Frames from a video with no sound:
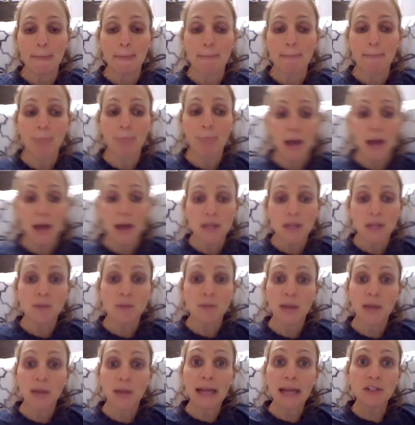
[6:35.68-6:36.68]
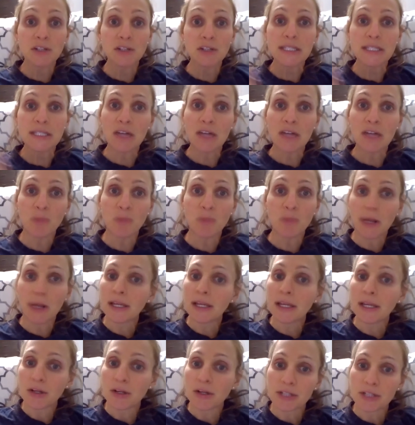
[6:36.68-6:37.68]
But kind of just
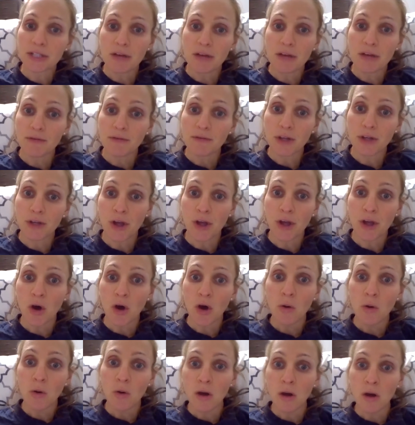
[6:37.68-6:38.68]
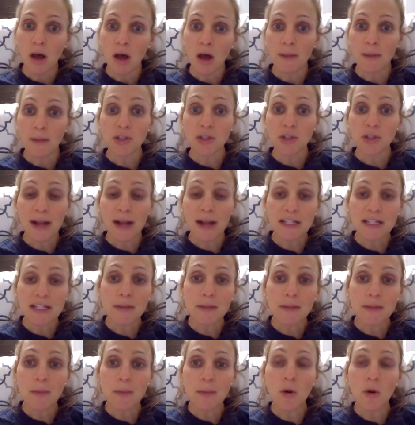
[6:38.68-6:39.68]
self-branding yourself, attracting
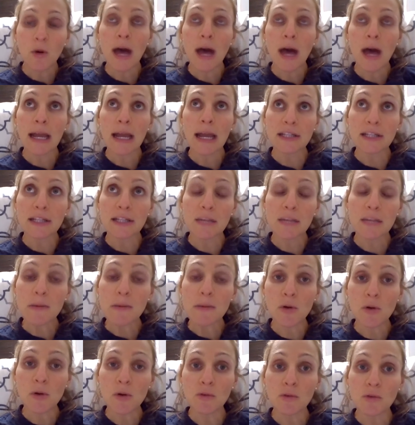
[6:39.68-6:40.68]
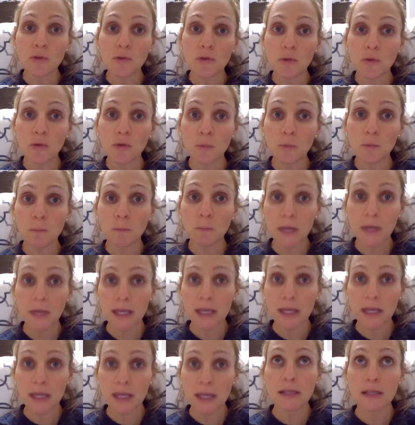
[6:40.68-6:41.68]
people. I tell people,
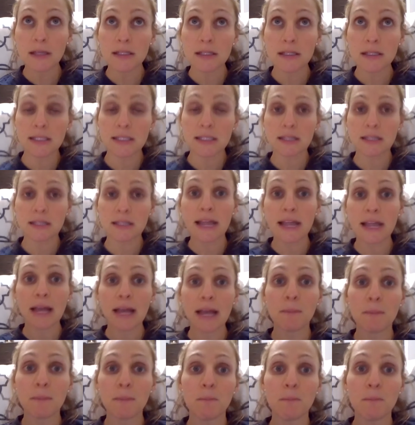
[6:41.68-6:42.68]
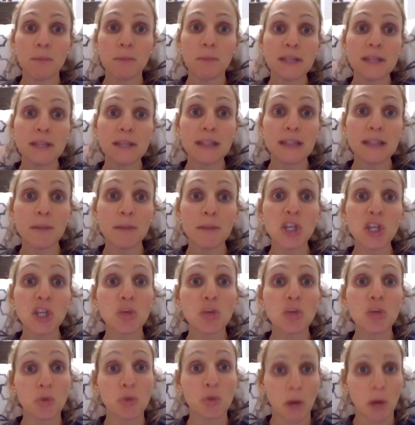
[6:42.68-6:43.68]
be somebody you
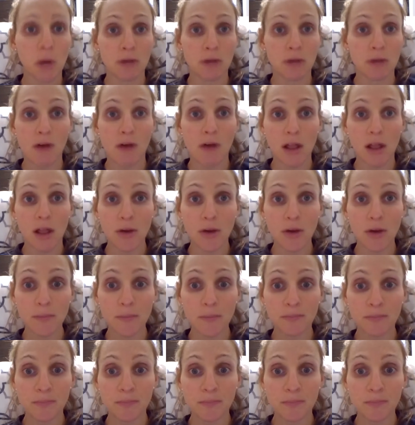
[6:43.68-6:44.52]
would want to follow.